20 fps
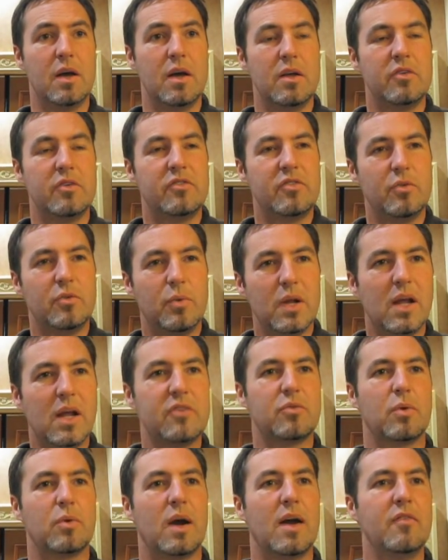to
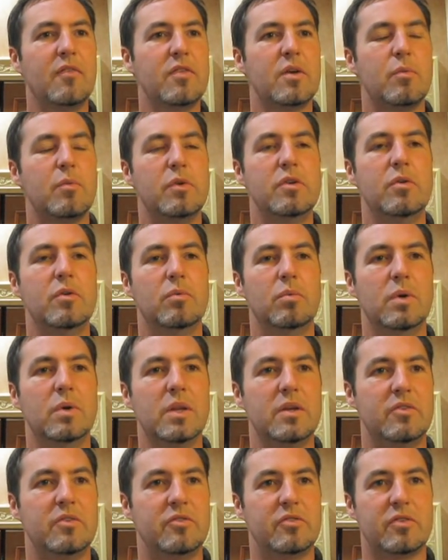realizing where everything we do
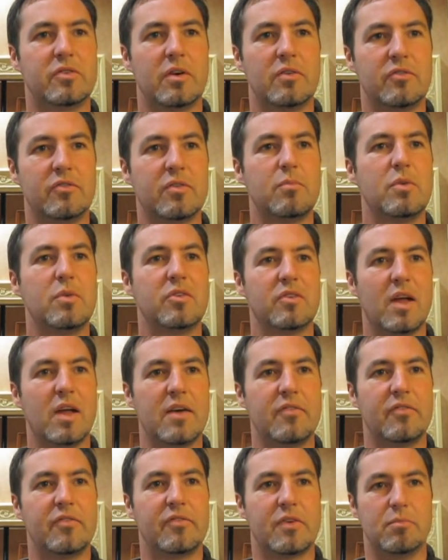really turns somebody's
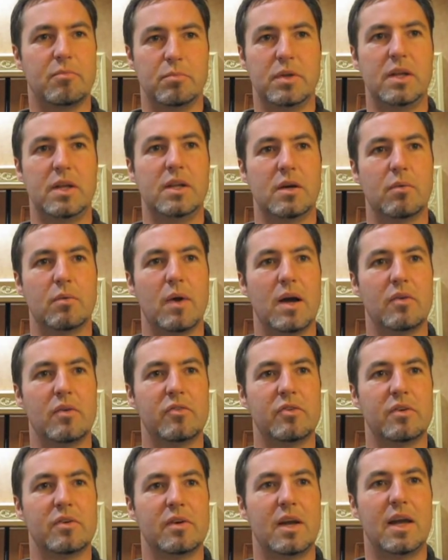life completely
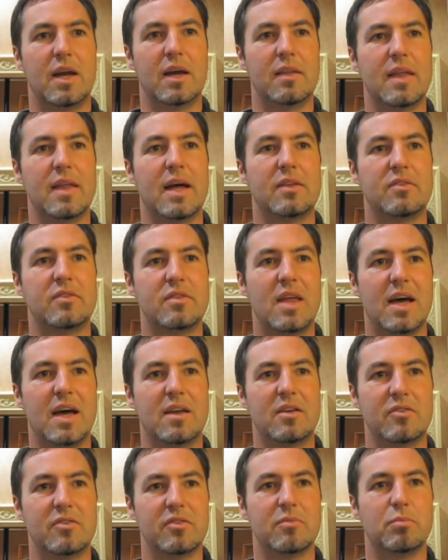around and that
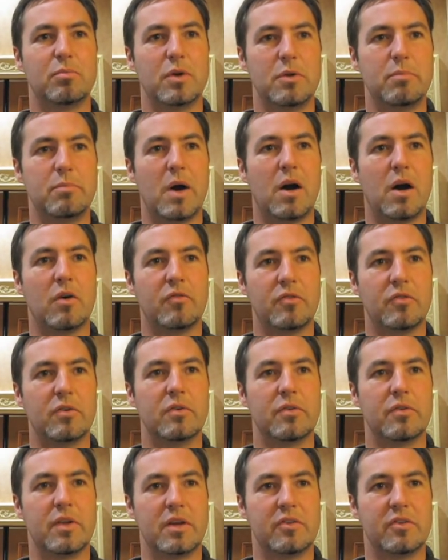that is a pretty powerful
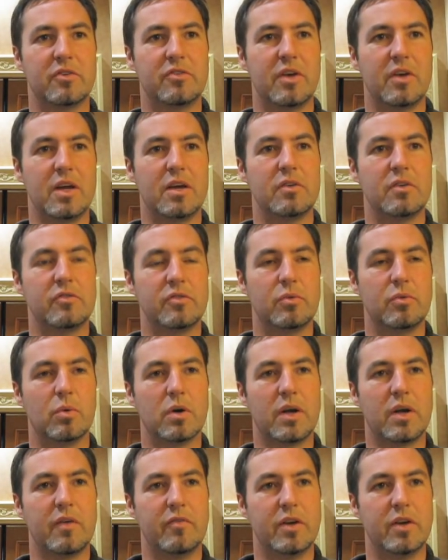thing to take into
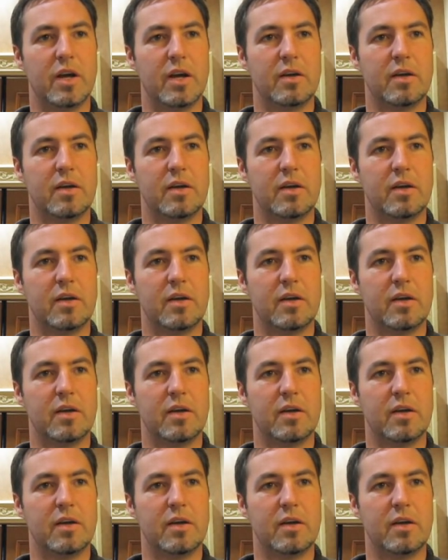work every day.